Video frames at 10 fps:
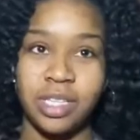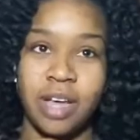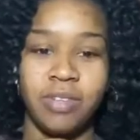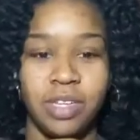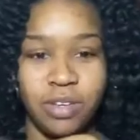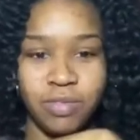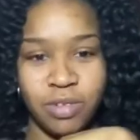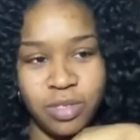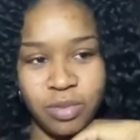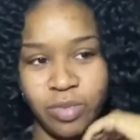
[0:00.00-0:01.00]
I've lived through
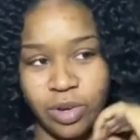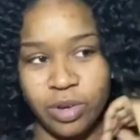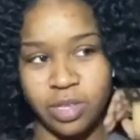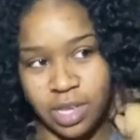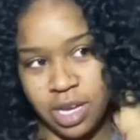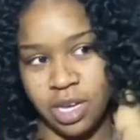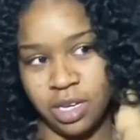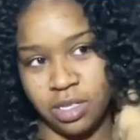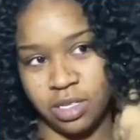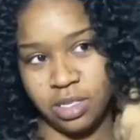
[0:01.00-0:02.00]
some real
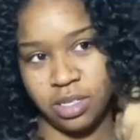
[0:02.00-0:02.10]
things